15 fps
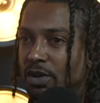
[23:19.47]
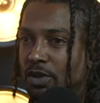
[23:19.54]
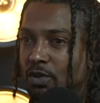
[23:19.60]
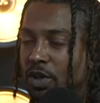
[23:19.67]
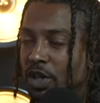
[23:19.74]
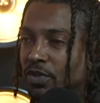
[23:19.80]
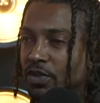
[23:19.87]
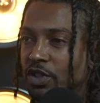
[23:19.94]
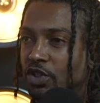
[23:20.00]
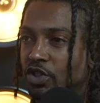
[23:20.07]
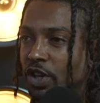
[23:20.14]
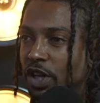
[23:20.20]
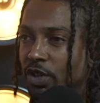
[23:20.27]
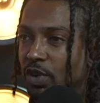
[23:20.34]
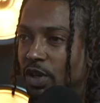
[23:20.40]
whatever they're
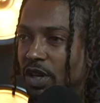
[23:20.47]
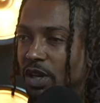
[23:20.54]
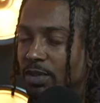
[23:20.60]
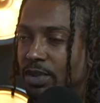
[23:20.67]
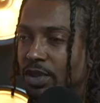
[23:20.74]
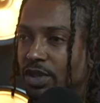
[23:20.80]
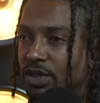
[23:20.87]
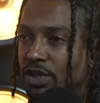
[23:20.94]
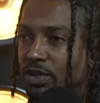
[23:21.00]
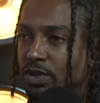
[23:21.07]
trying to accomplish?